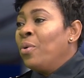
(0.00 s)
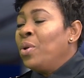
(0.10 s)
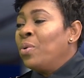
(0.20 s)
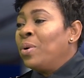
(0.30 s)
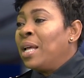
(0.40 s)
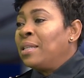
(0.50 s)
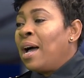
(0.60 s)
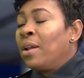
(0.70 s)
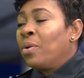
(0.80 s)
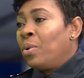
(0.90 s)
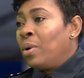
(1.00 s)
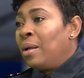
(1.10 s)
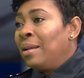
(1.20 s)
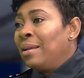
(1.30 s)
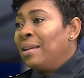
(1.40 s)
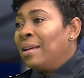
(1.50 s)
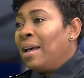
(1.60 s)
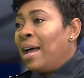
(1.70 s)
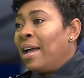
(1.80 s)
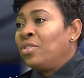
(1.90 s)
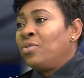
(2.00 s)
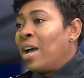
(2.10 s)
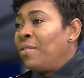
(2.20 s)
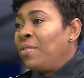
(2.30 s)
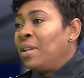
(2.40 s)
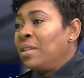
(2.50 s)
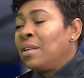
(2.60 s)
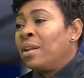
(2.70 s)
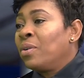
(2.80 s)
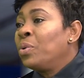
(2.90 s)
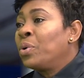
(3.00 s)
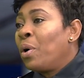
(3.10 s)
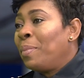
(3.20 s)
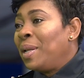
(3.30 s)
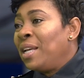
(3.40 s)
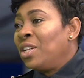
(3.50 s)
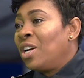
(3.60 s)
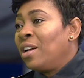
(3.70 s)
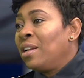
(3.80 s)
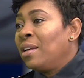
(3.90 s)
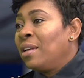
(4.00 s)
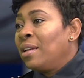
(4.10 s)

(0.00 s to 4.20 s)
We know that alcohol and driving is not a good combination.